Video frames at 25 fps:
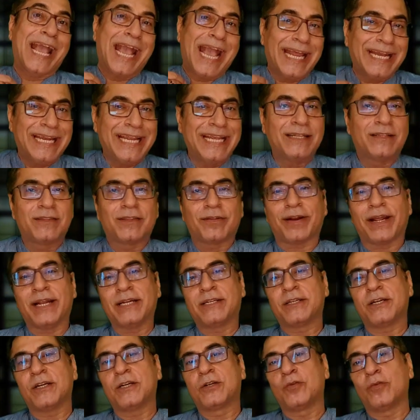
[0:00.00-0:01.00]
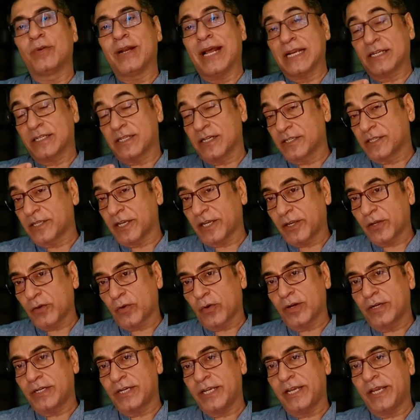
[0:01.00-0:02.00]
any threat to national
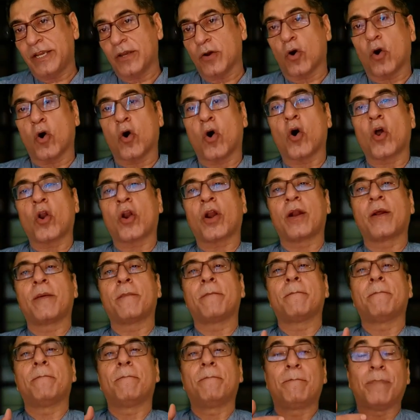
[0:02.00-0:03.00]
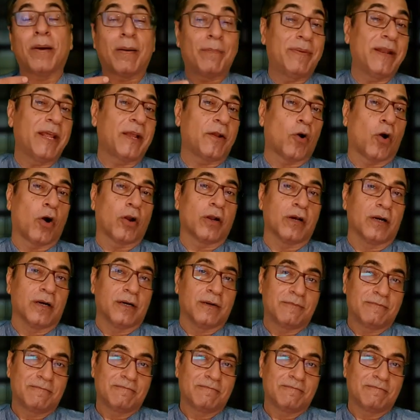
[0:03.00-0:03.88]
security or public order,